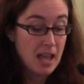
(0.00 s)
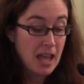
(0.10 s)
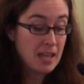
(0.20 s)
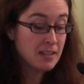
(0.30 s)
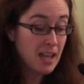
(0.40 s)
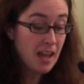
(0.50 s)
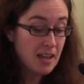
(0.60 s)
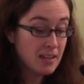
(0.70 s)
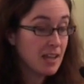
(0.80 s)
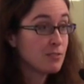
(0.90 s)
And
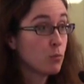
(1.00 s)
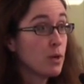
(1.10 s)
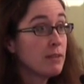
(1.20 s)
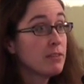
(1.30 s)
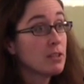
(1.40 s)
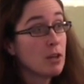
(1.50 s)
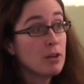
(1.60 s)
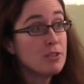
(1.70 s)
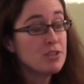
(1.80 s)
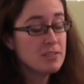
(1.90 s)
yet, as one of the
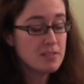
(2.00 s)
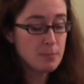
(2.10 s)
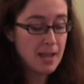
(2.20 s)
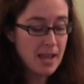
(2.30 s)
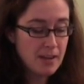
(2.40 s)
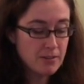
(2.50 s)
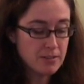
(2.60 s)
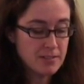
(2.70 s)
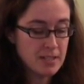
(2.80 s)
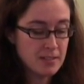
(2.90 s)
largest
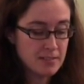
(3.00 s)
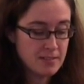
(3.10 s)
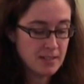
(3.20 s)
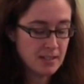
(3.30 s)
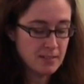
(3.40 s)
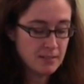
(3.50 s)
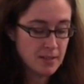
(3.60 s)
payers in the state,